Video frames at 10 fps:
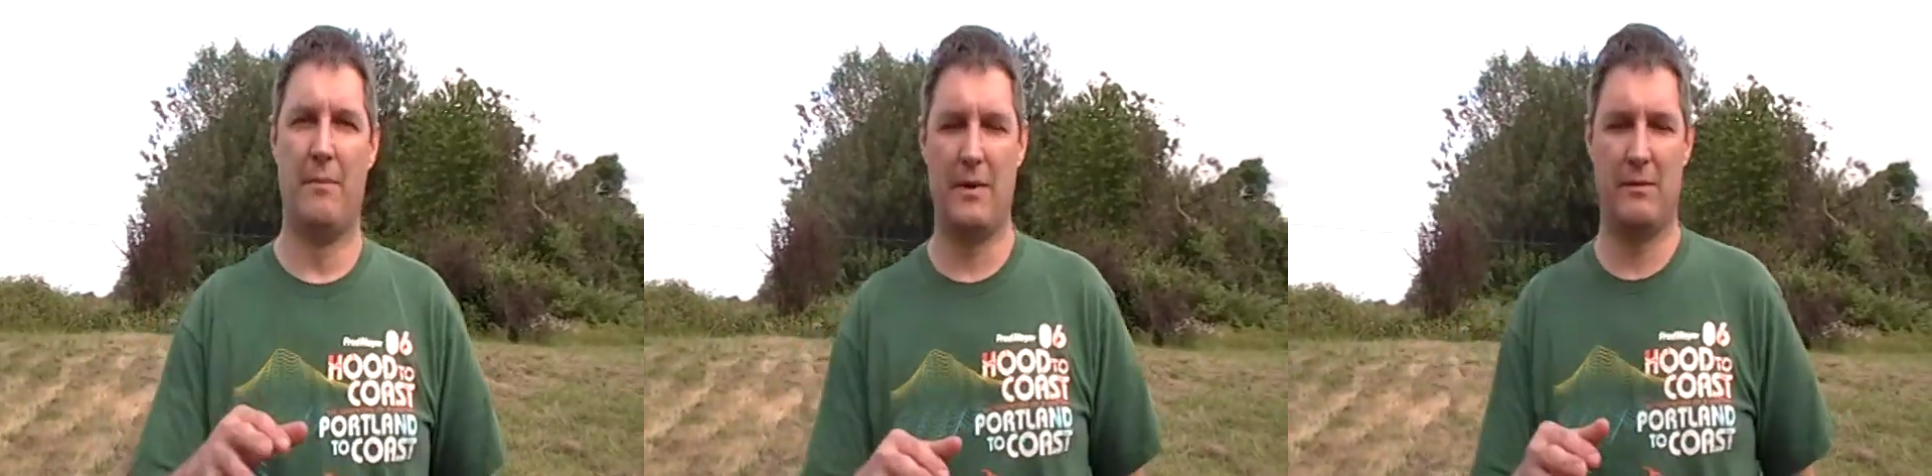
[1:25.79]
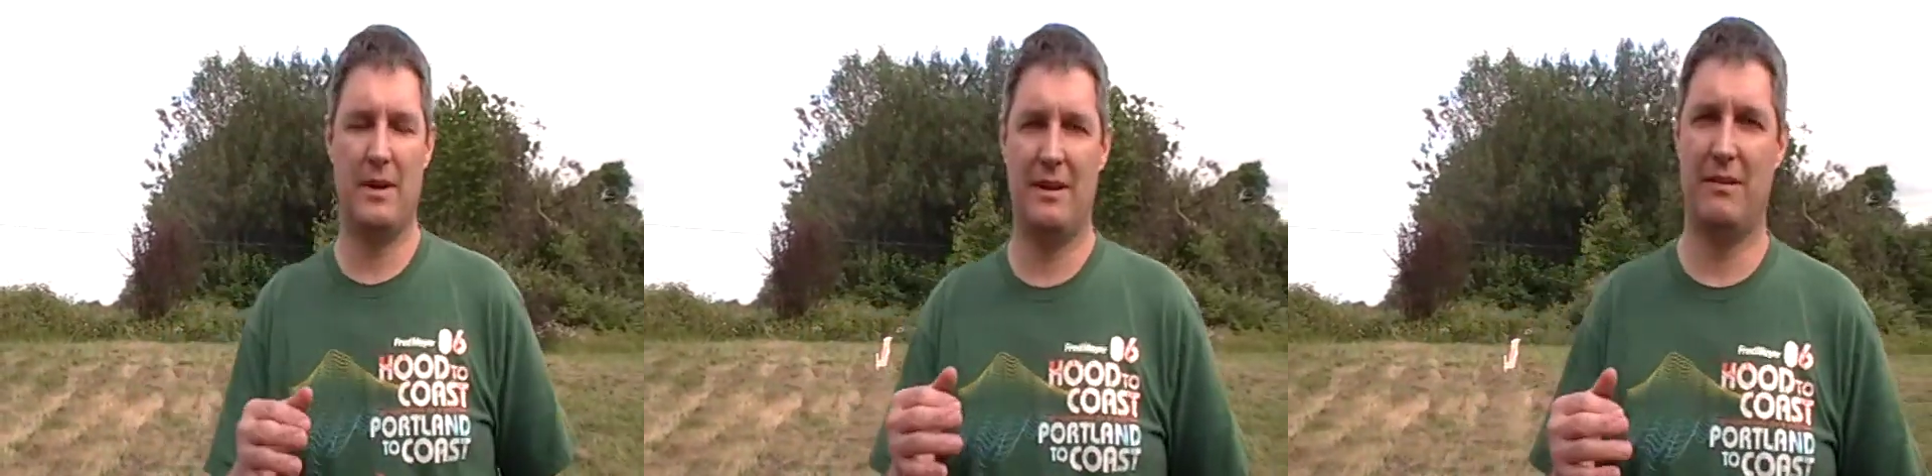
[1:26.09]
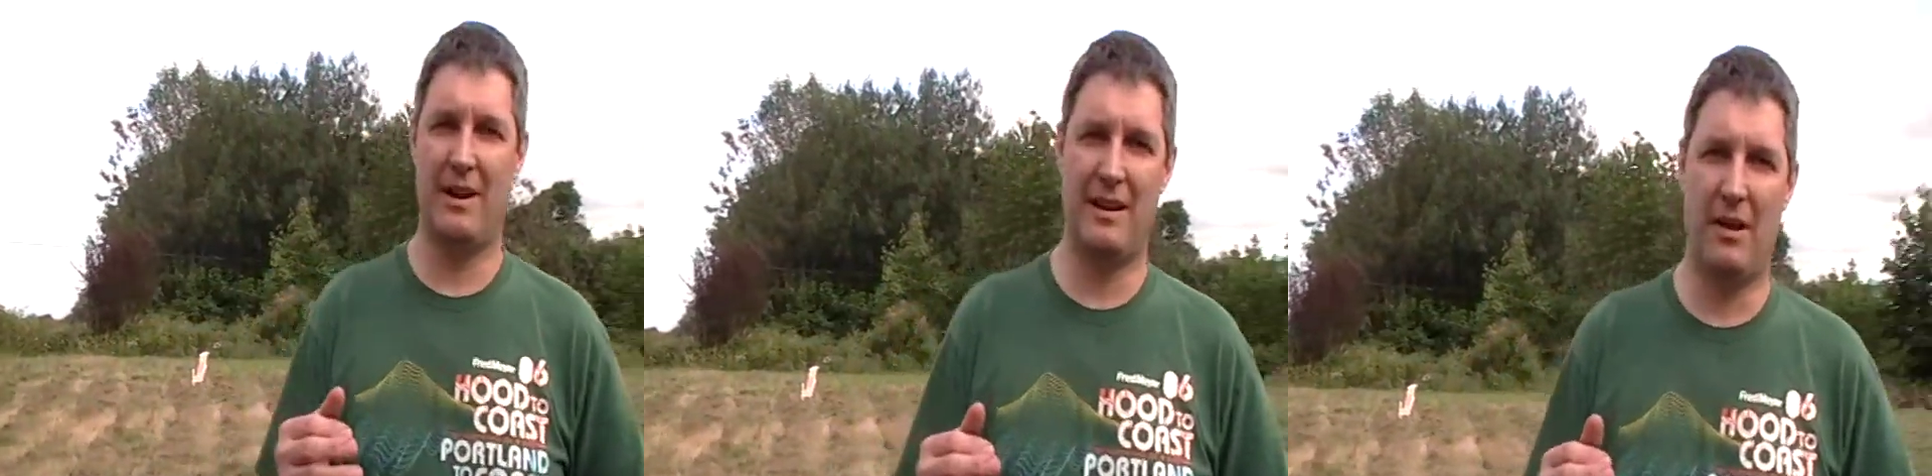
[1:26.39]
but I'm telling
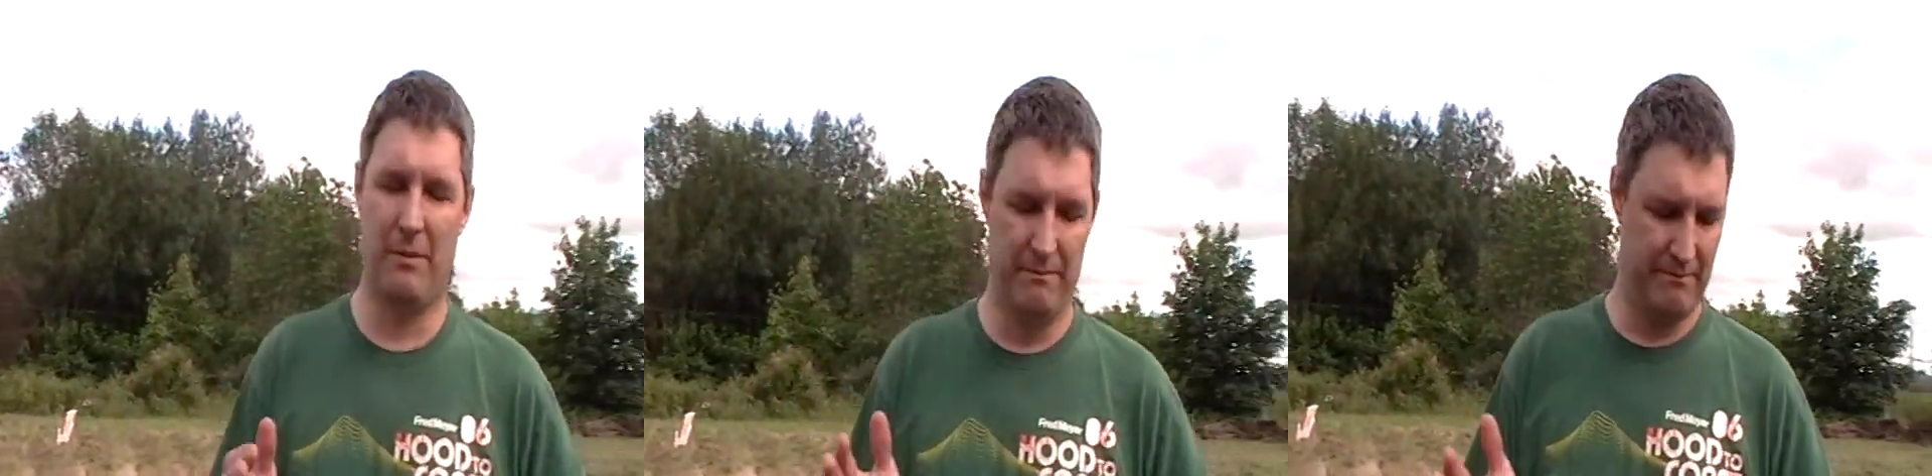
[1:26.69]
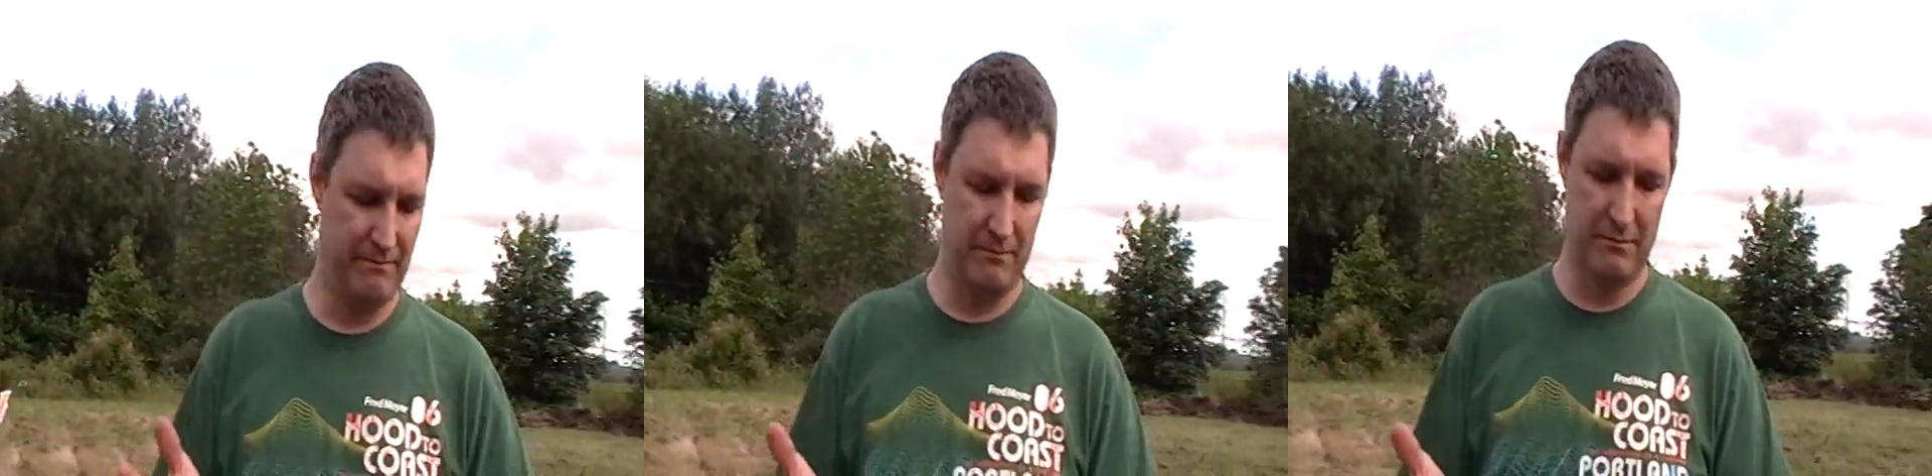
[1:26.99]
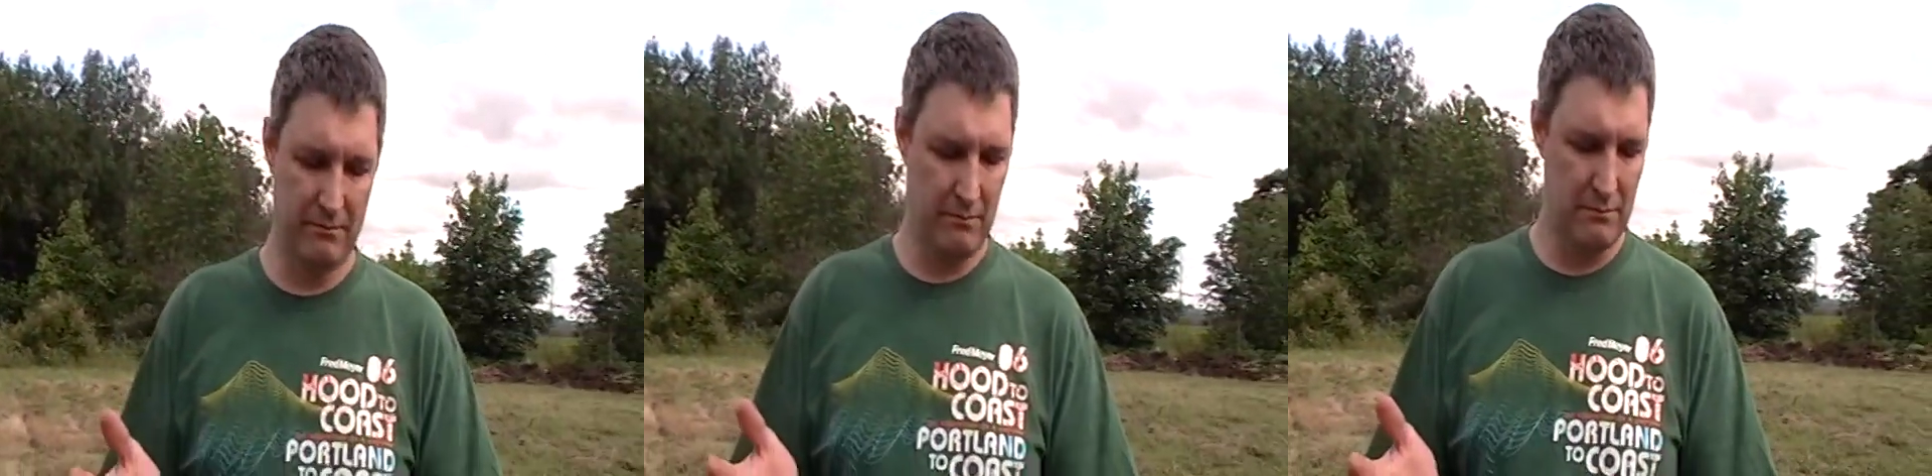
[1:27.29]
you right now,
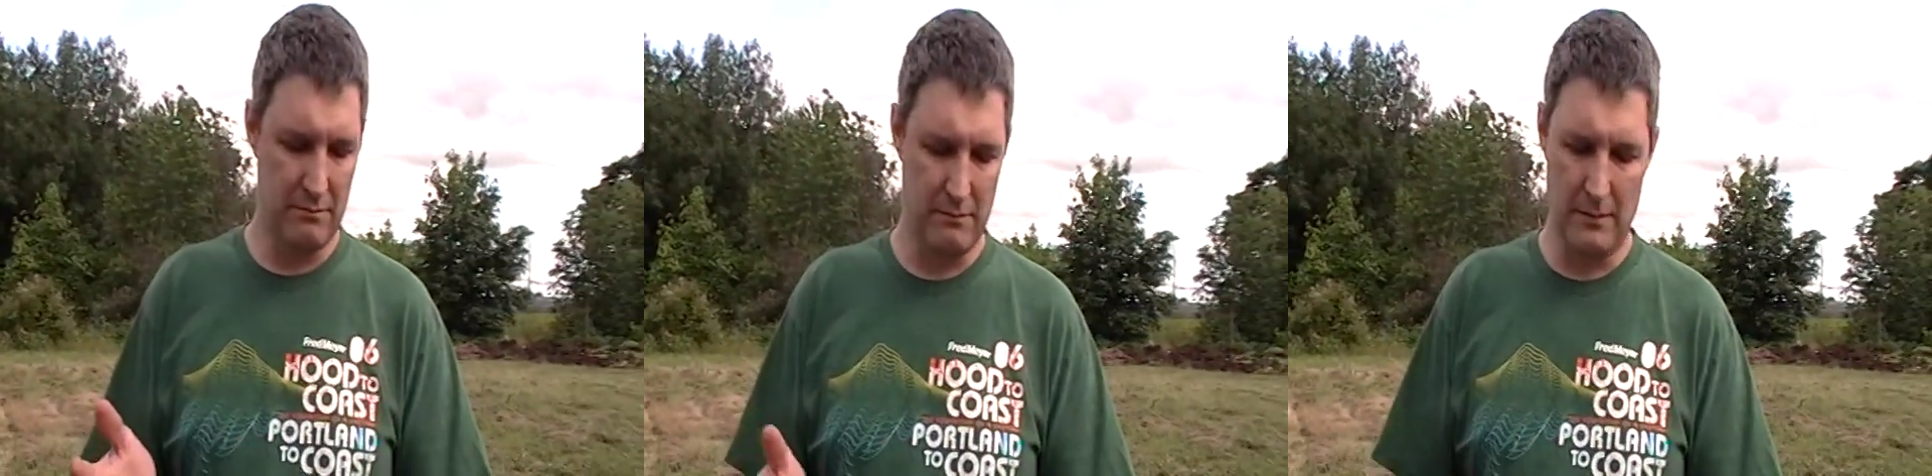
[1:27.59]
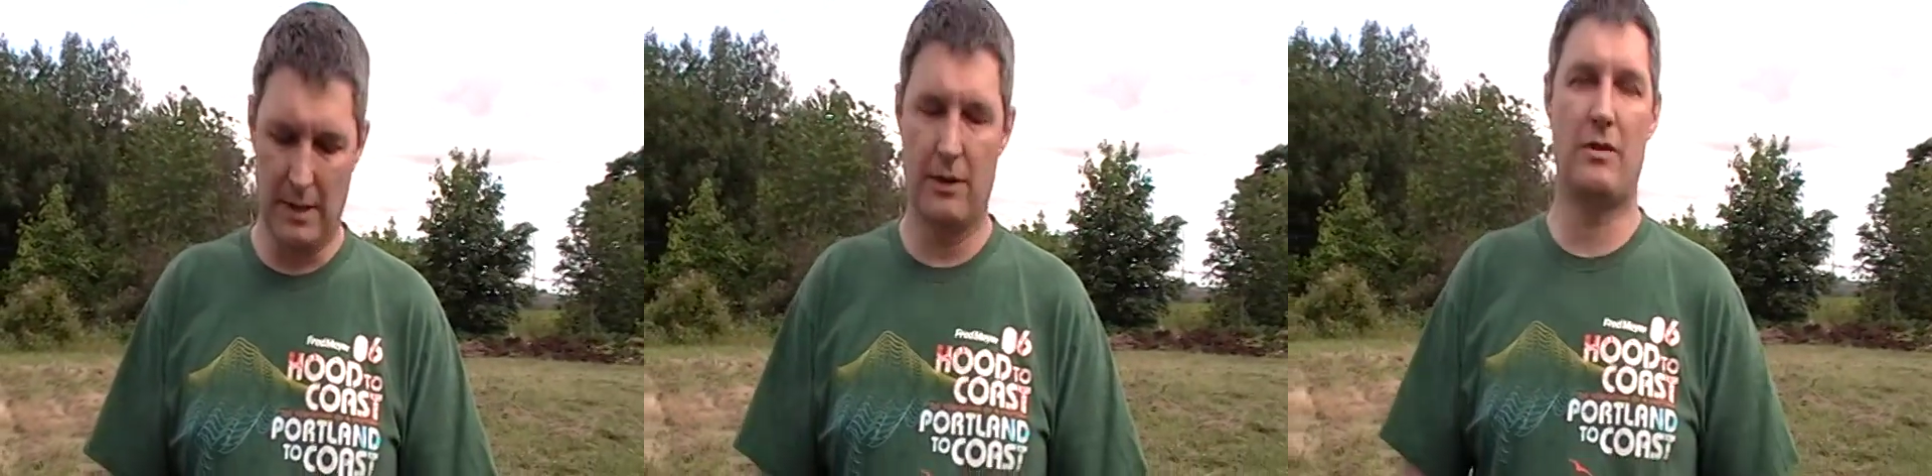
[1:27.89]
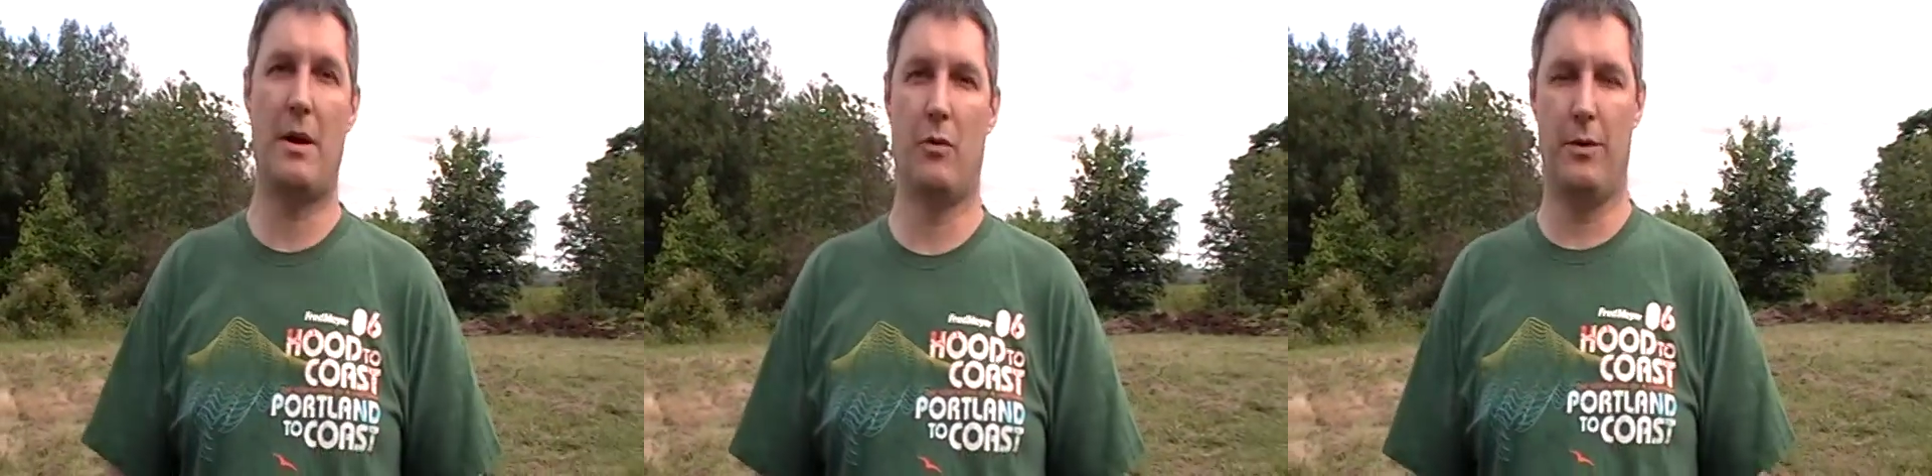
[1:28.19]

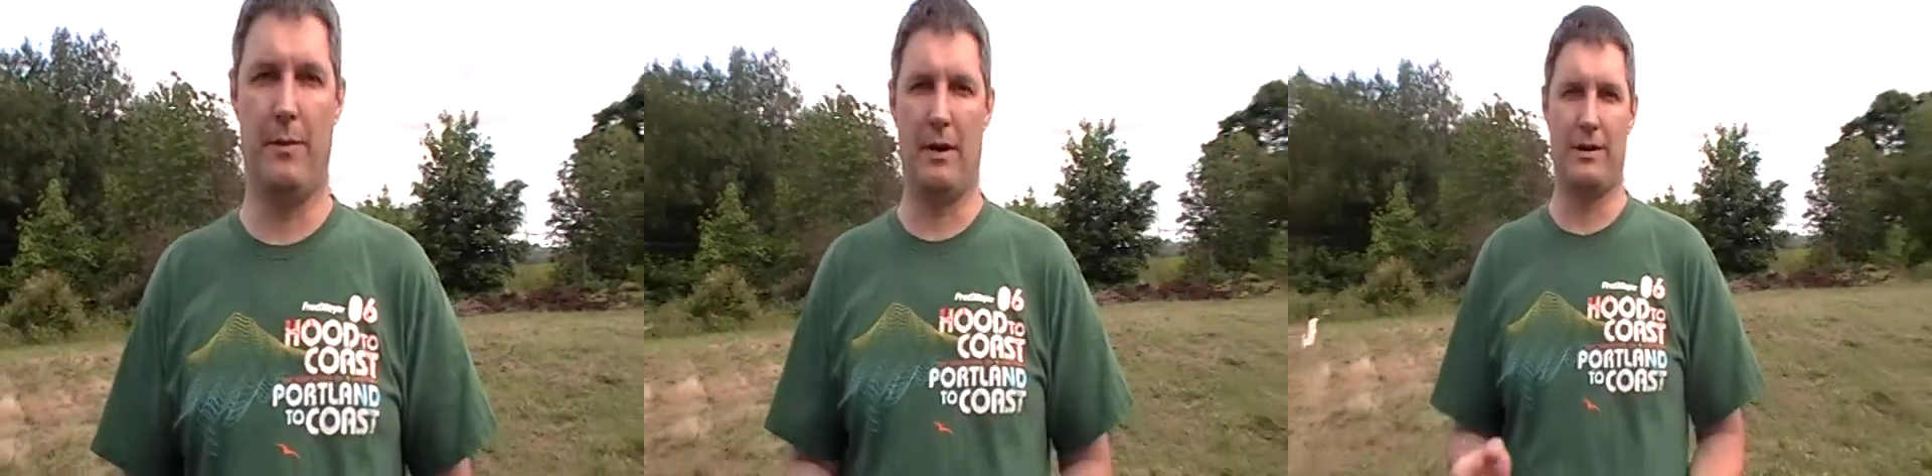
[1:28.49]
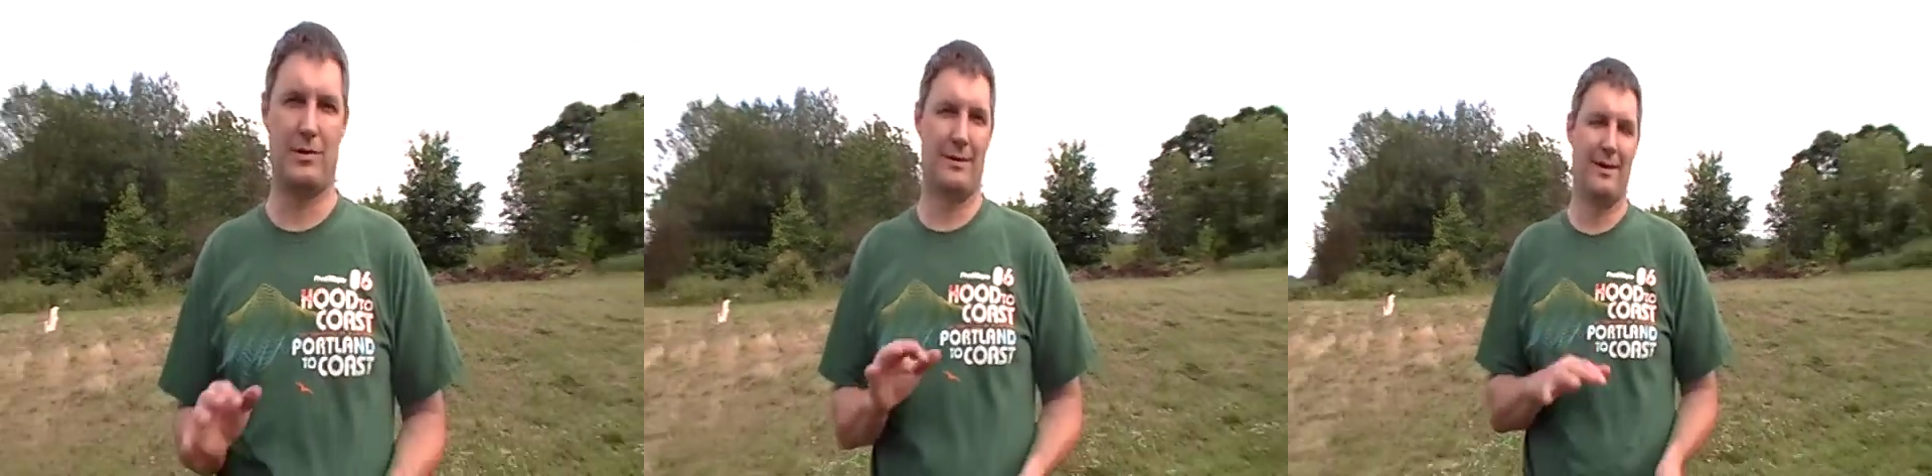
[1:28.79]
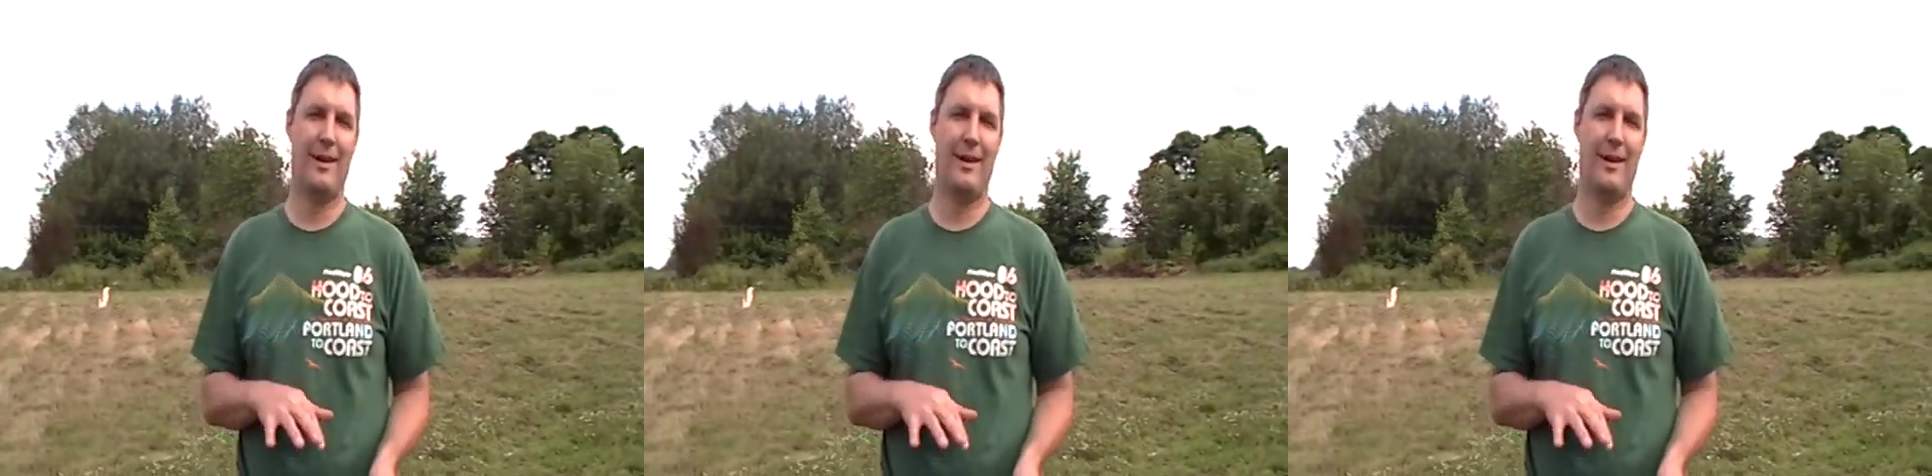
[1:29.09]
try both batteries.